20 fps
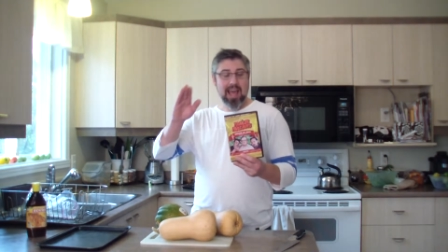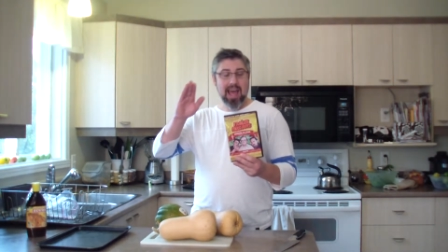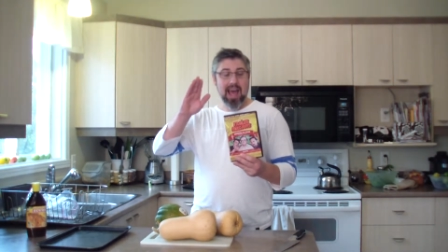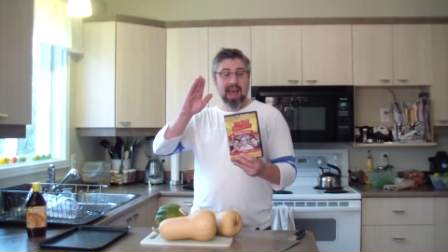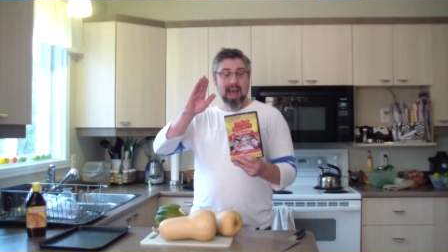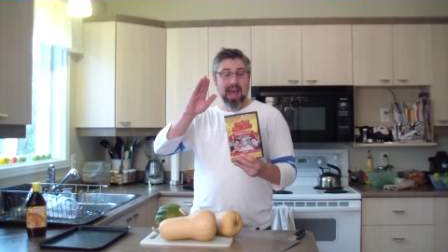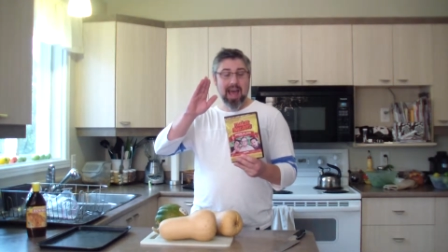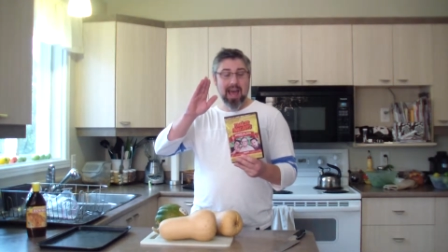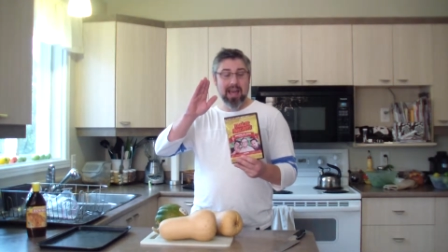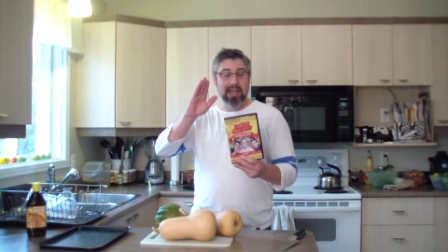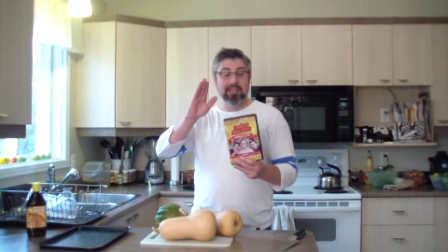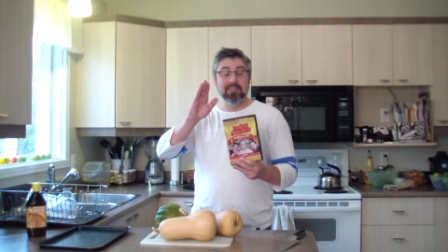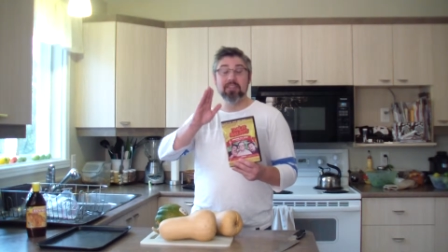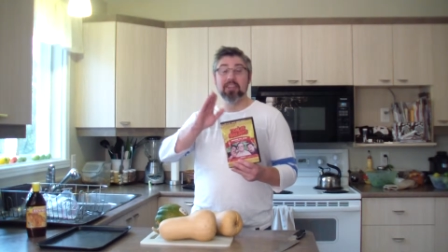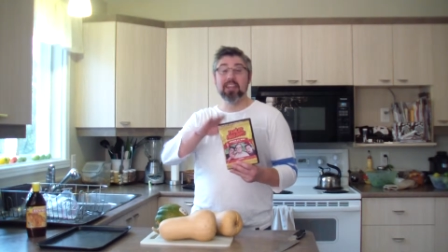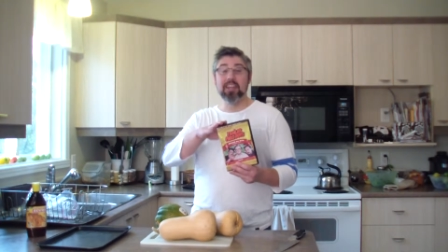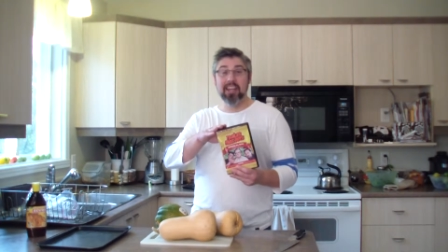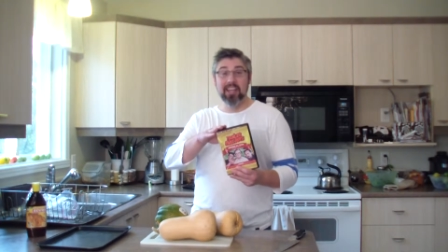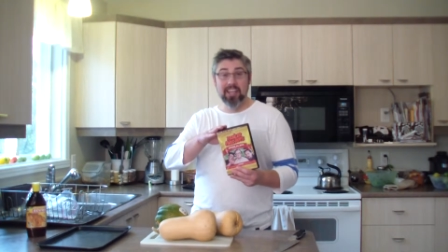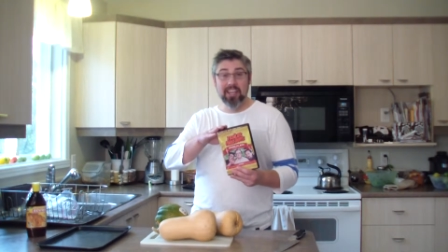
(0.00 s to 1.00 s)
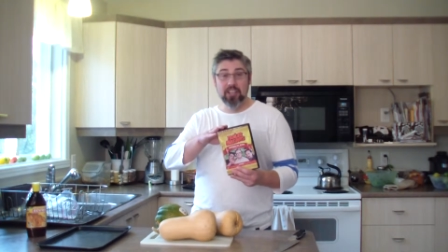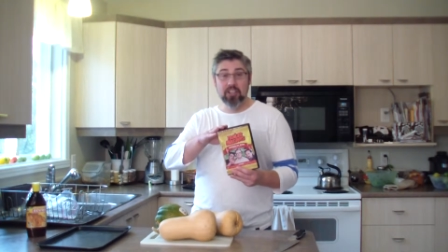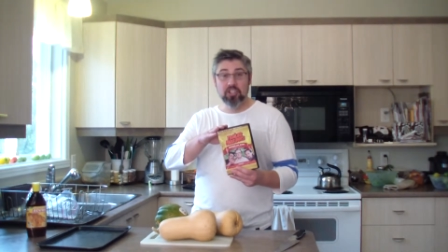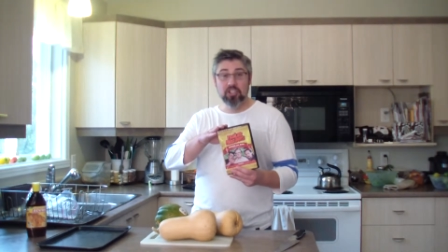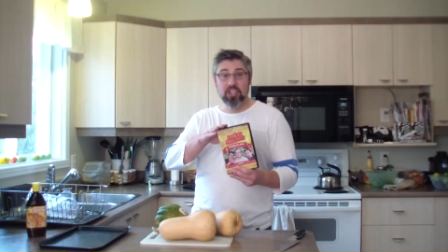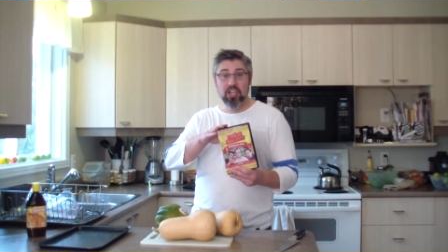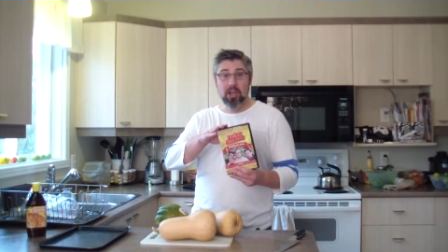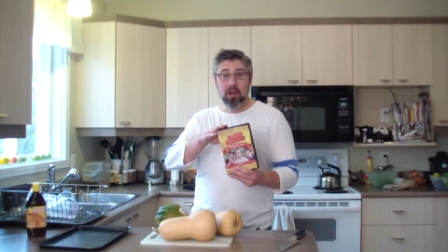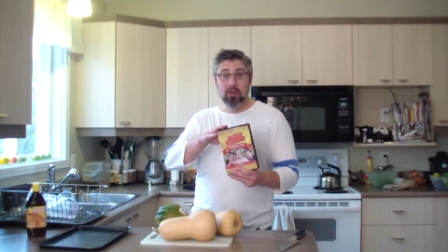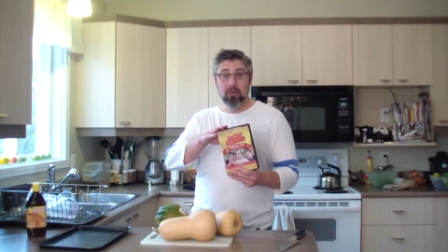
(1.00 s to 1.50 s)
It's a Canadian
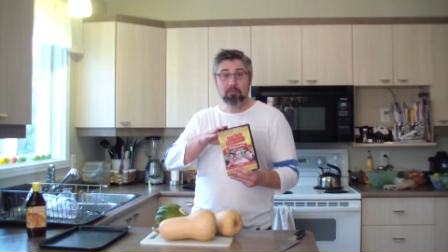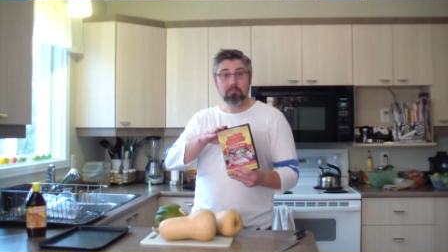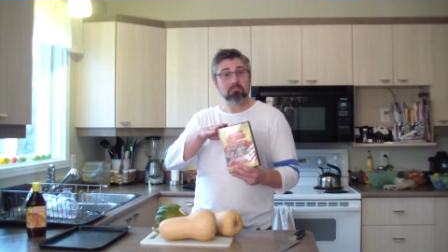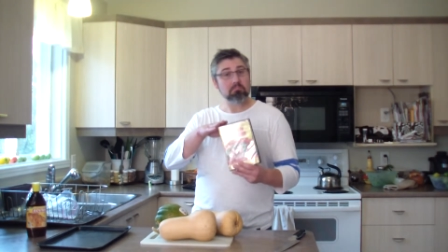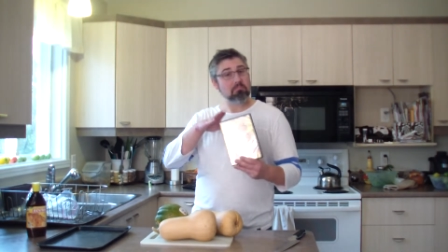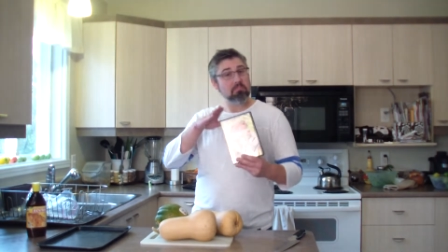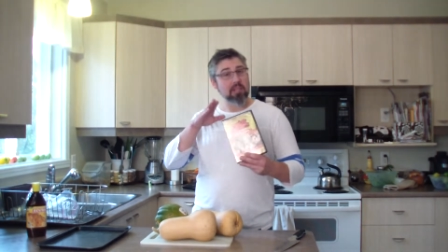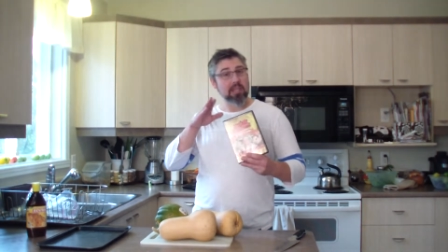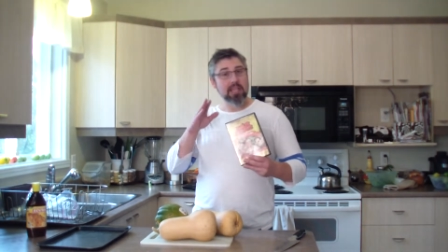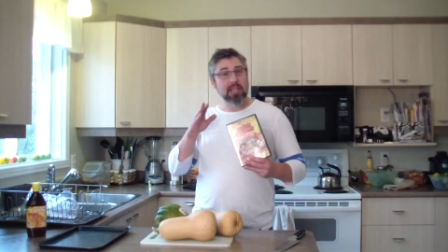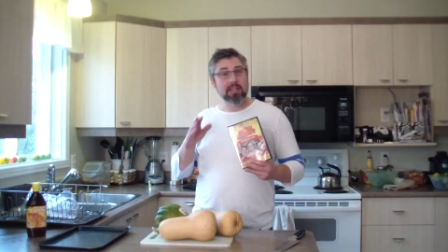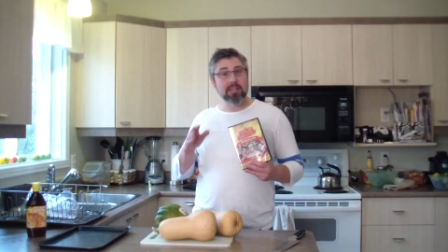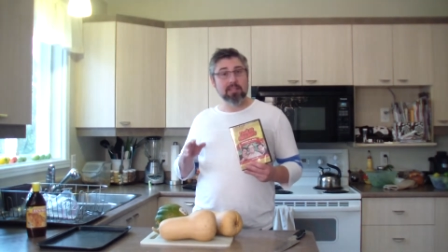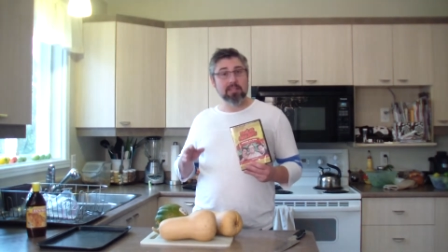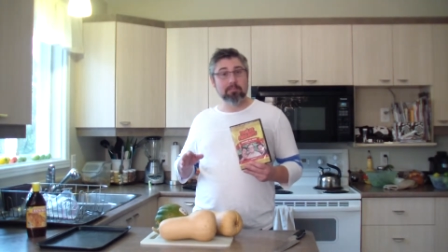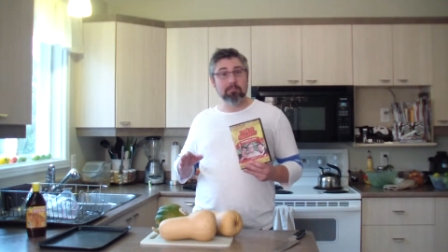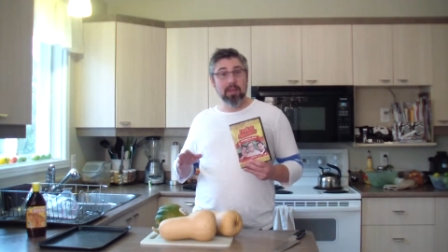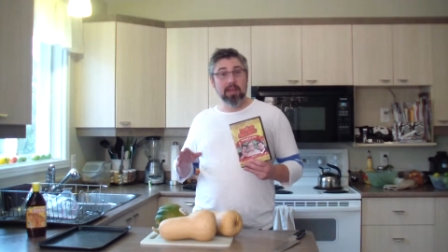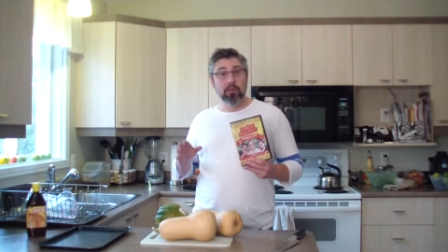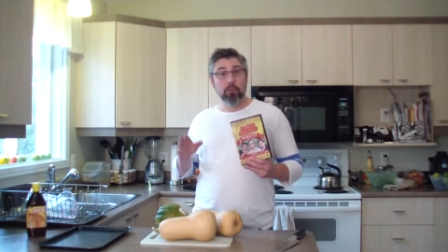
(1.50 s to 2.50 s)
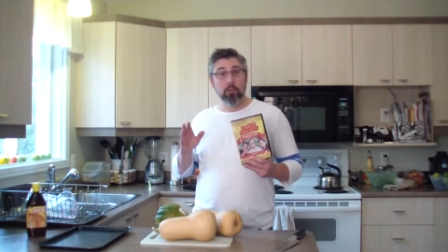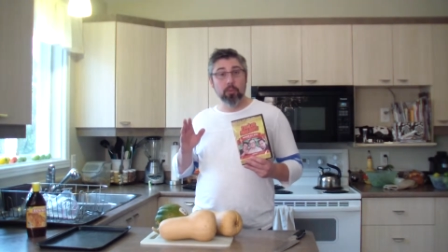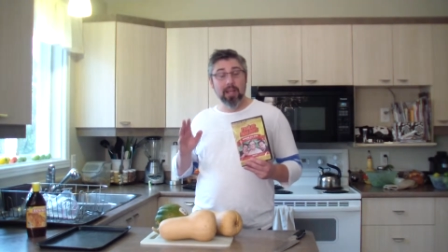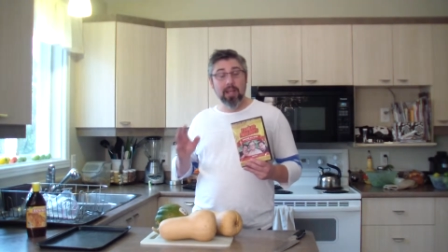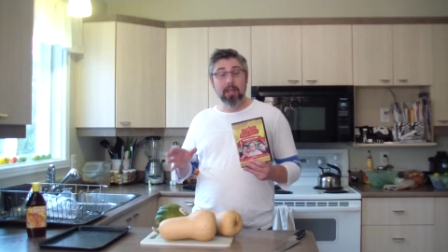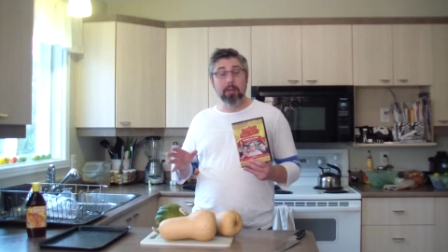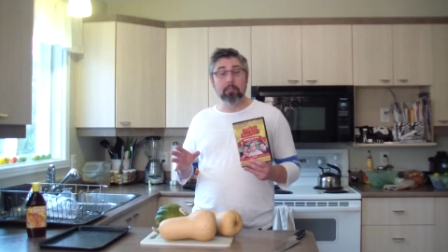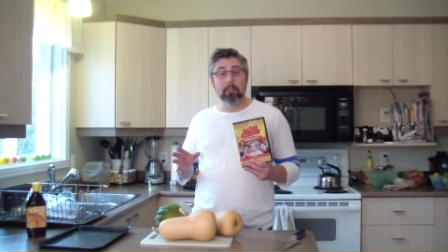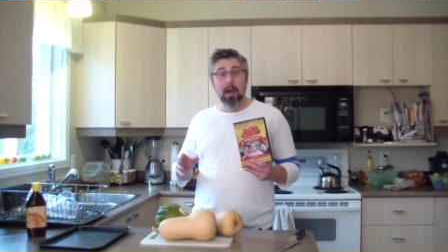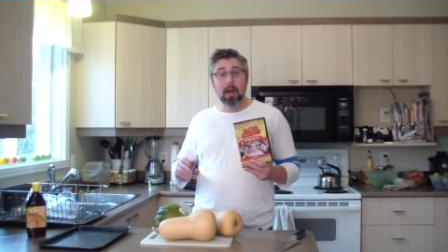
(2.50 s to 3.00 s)
show. It's been
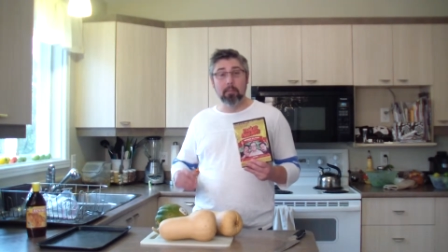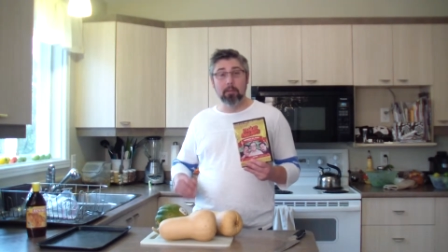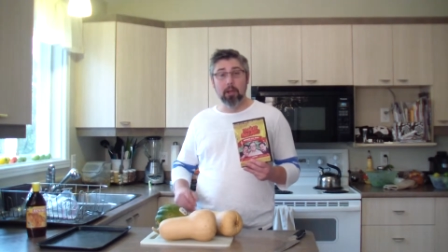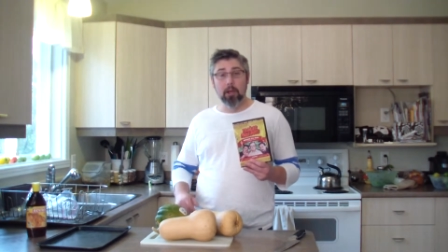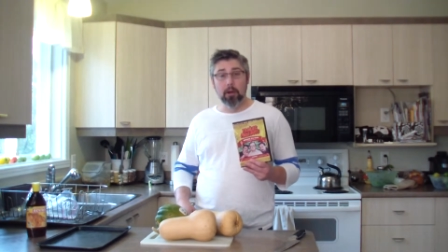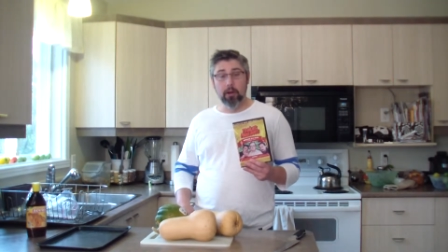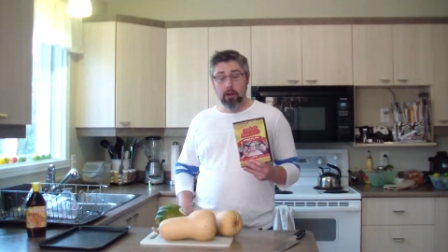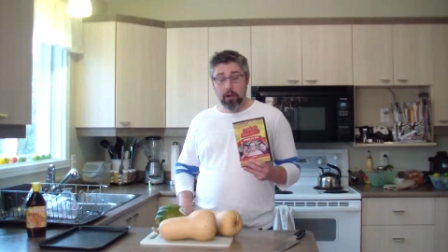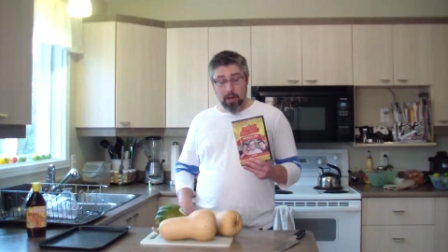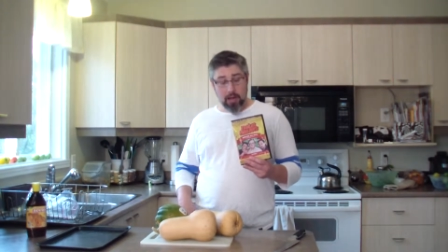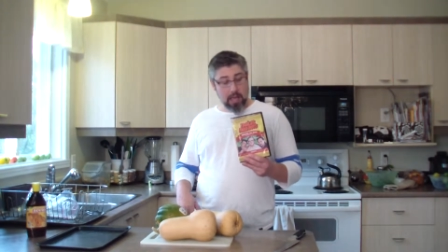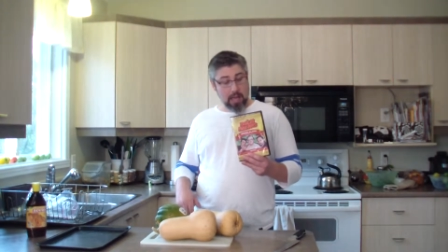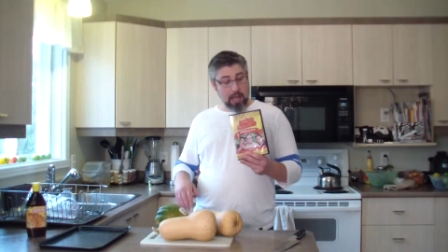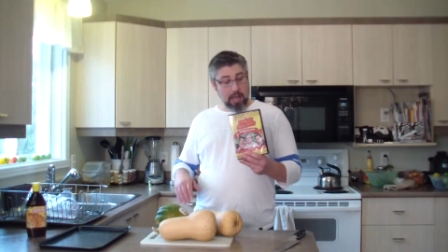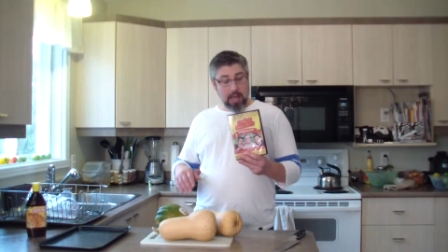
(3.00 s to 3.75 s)
really popular.